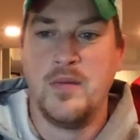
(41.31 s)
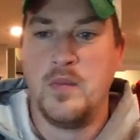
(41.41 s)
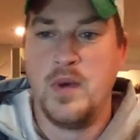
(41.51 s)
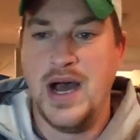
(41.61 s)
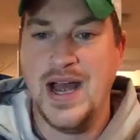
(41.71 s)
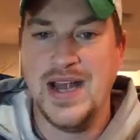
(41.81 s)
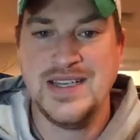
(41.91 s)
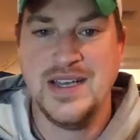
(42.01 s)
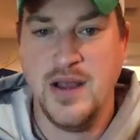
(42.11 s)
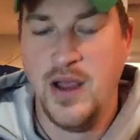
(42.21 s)
But,
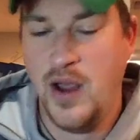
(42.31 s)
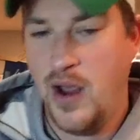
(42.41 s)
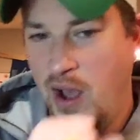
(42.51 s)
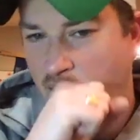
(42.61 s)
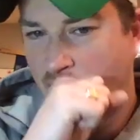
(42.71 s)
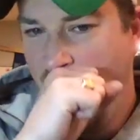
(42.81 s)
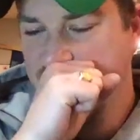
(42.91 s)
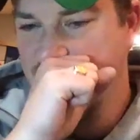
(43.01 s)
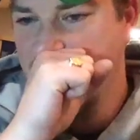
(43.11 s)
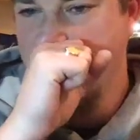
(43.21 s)
oh, excuse me,